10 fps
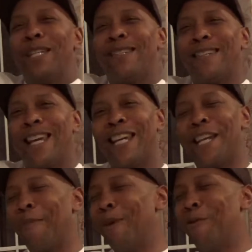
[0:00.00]
be sitting.
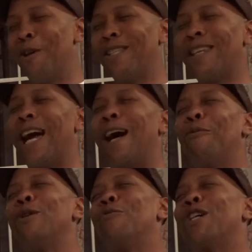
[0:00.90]
I remember one time
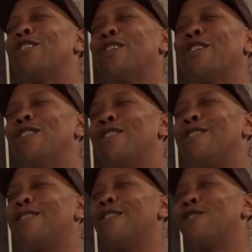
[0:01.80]
we went to
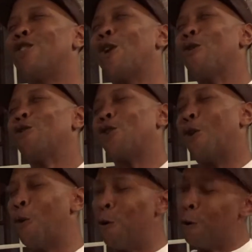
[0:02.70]
the church
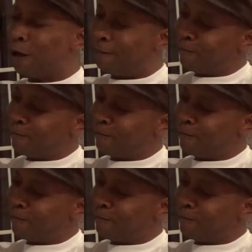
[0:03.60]
on